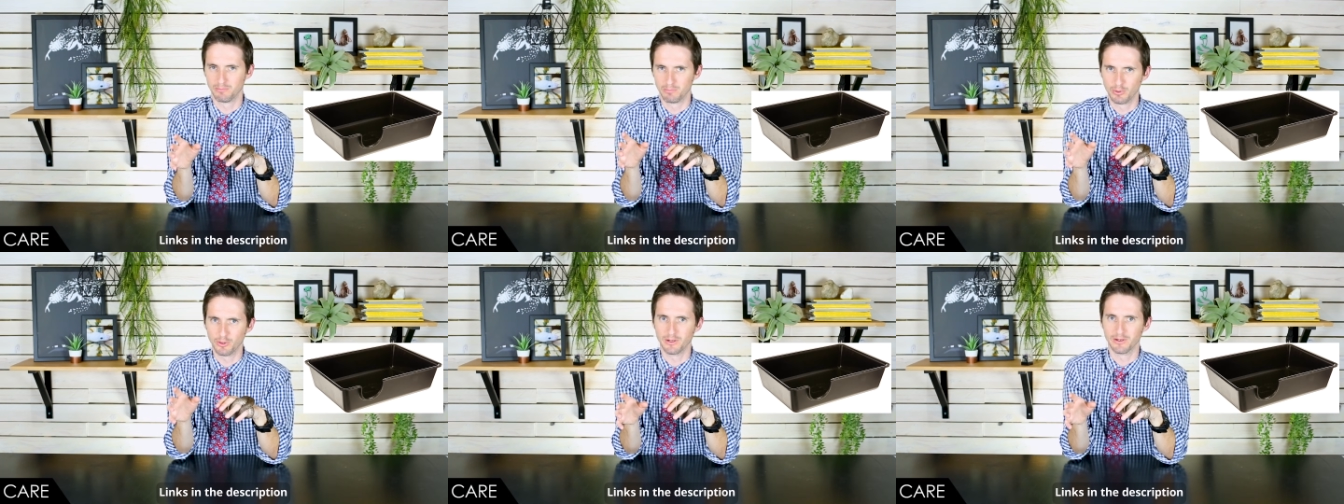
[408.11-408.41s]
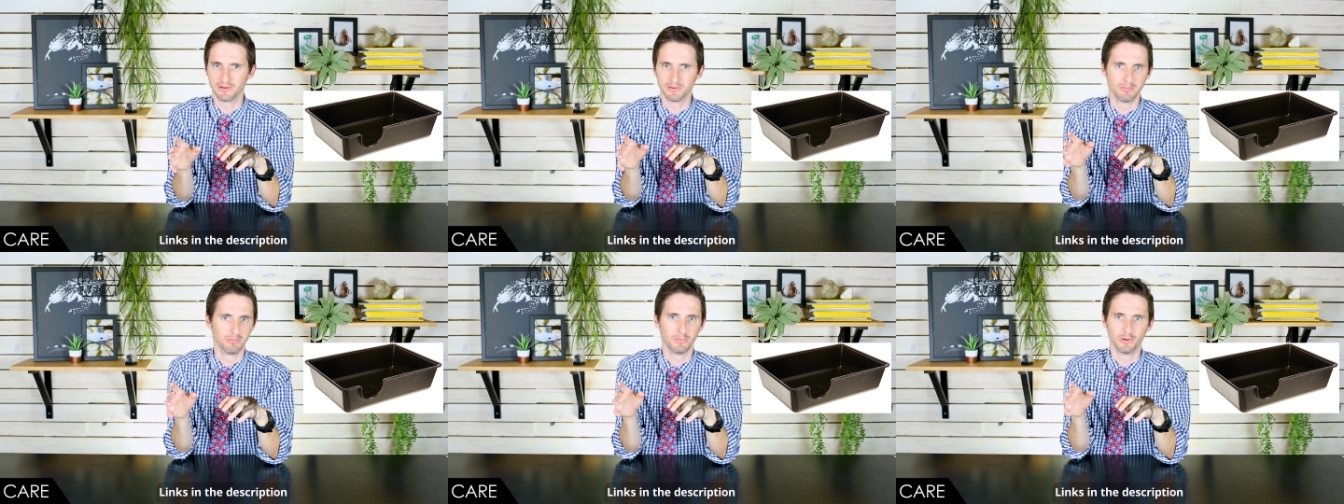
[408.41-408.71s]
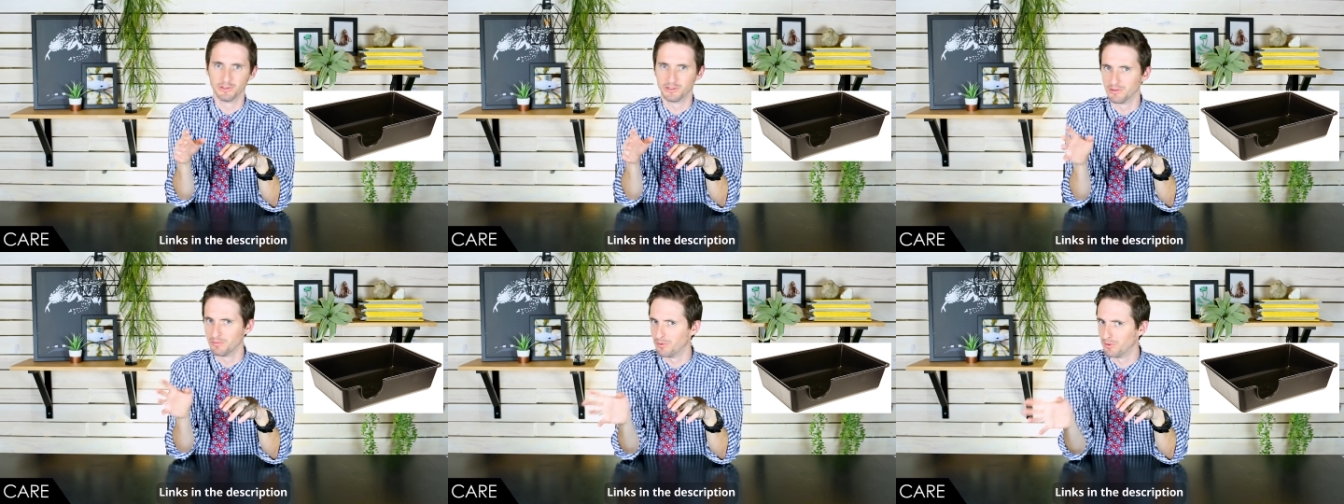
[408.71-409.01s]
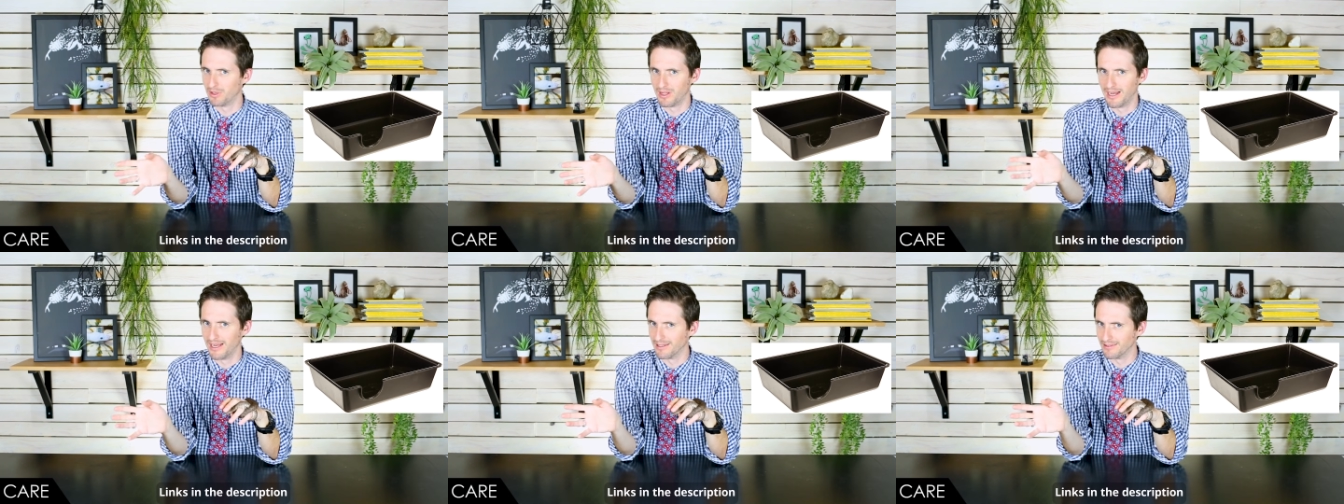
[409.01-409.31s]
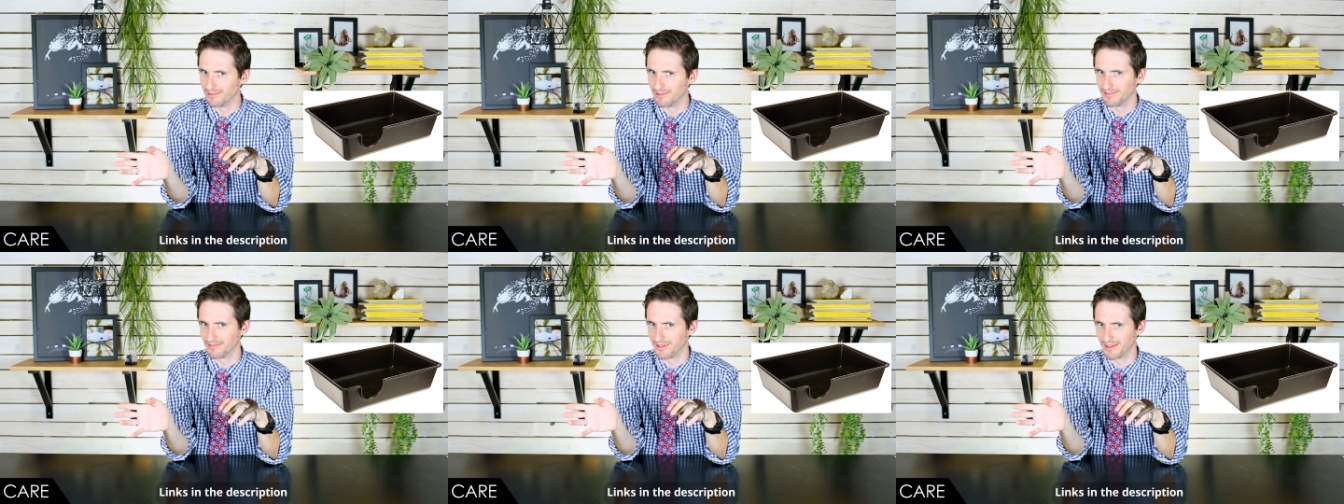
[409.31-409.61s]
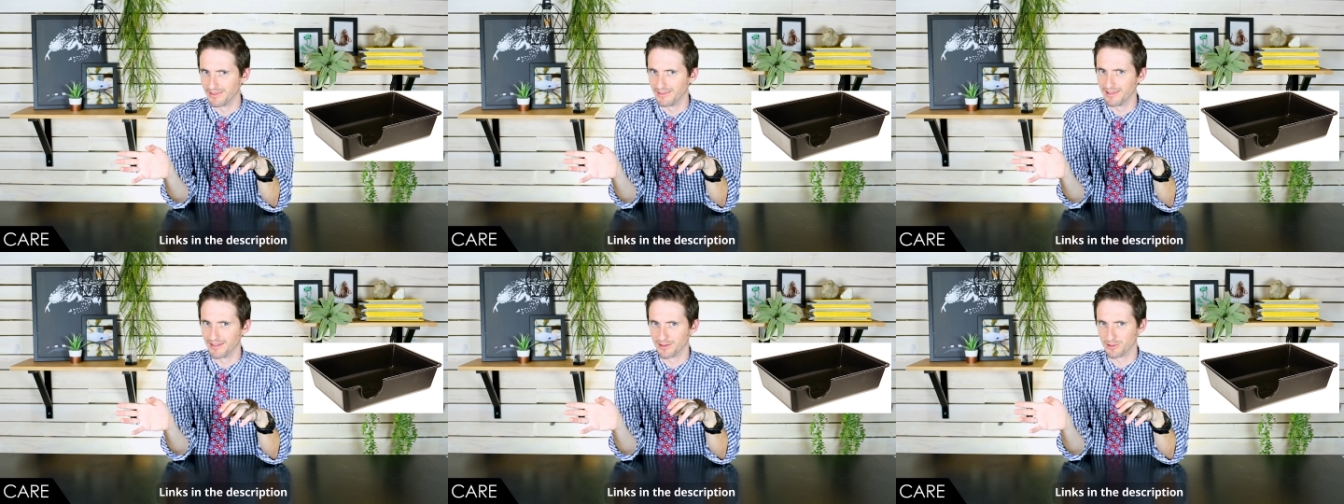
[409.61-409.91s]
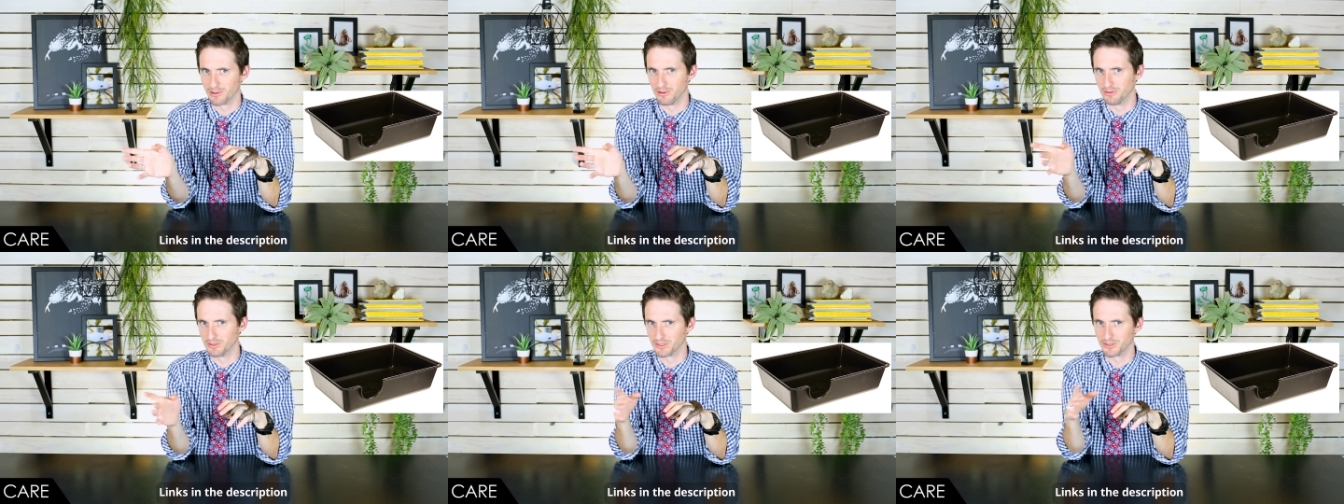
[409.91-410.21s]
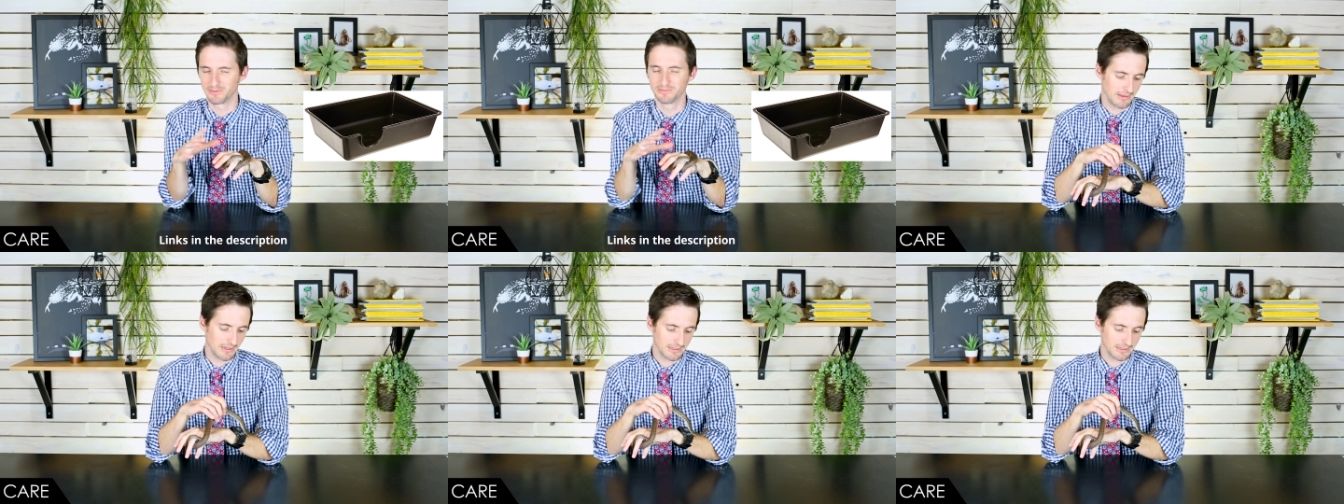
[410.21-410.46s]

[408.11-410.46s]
put multiple hides inside the enclosure.